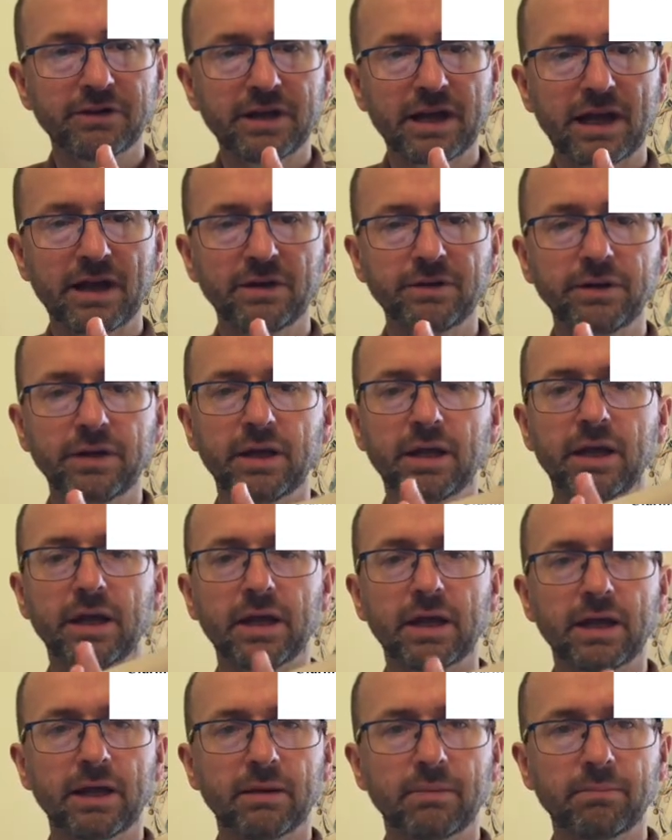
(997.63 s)
down,
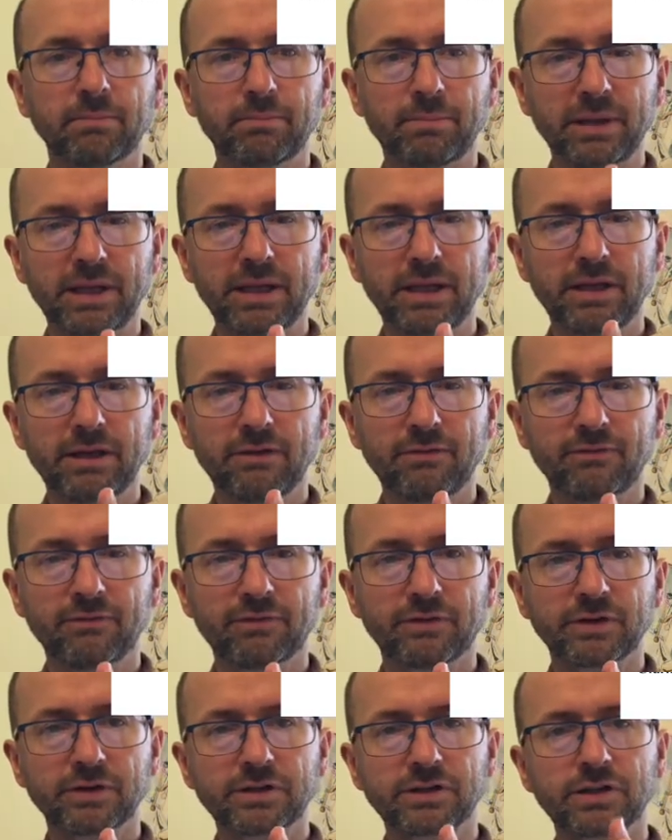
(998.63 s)
B
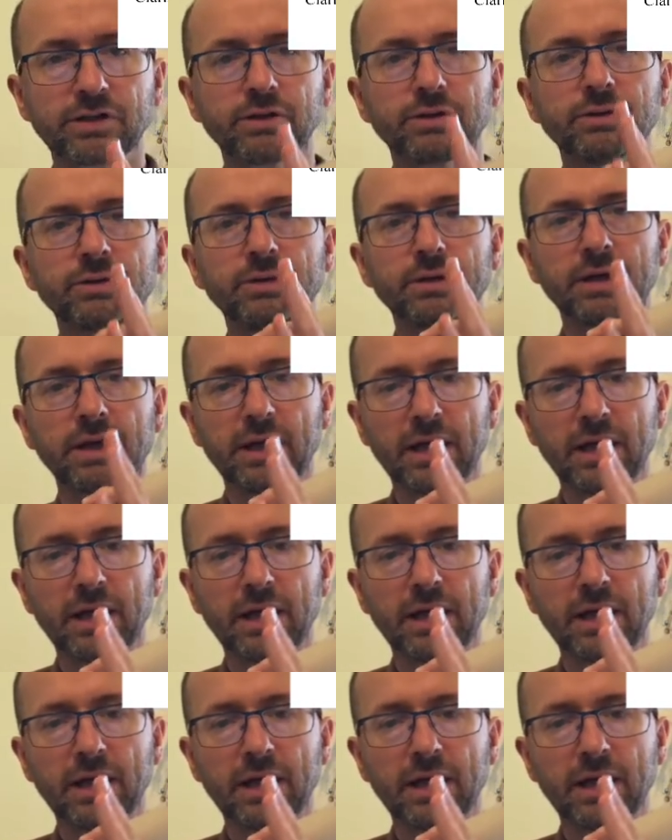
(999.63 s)
for 2.